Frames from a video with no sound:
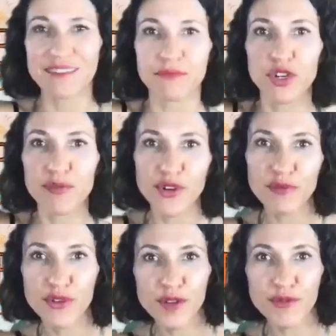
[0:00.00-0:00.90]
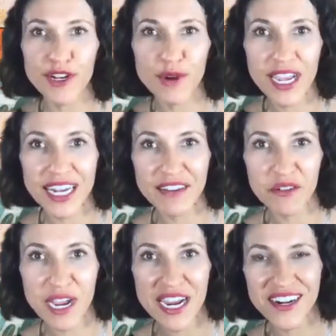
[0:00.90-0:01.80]
booty, booty, booty, booty, rocking
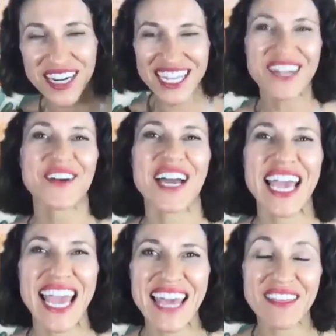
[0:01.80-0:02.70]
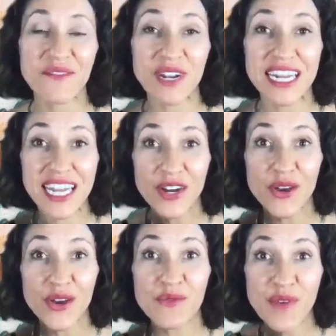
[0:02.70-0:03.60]
everywhere. And they want to
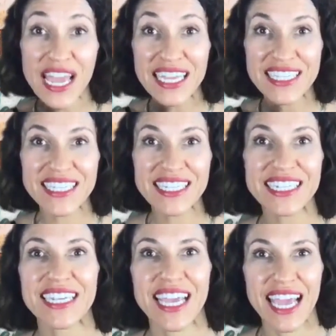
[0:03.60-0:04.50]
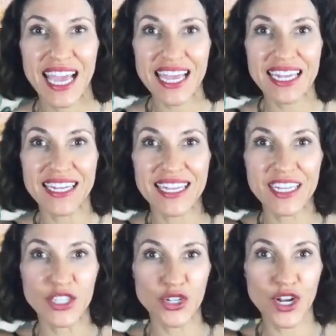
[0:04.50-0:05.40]
narrow their waist and
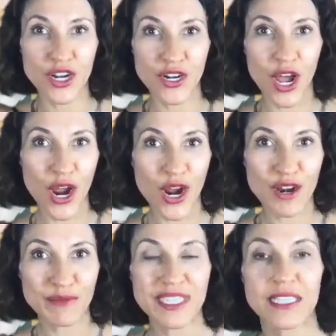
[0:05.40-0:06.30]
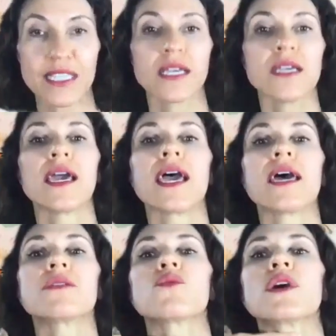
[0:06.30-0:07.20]
get stronger arms.
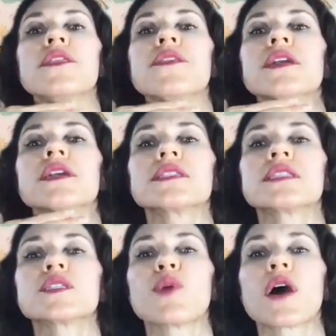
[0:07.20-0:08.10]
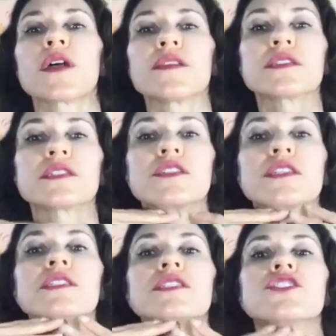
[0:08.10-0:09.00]
And one thing is this part, this
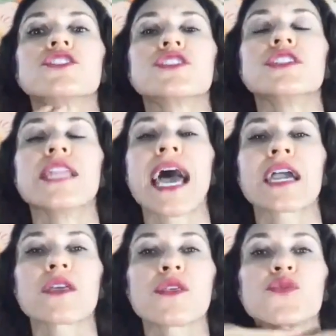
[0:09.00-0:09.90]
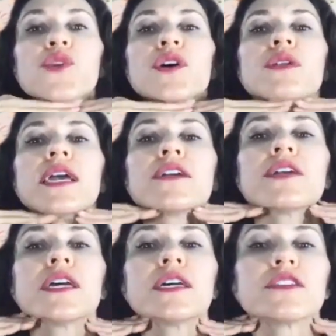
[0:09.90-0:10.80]
this neck, throat
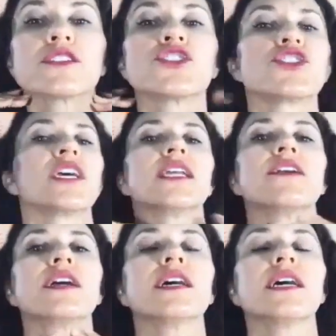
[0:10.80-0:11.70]
area, this chin area,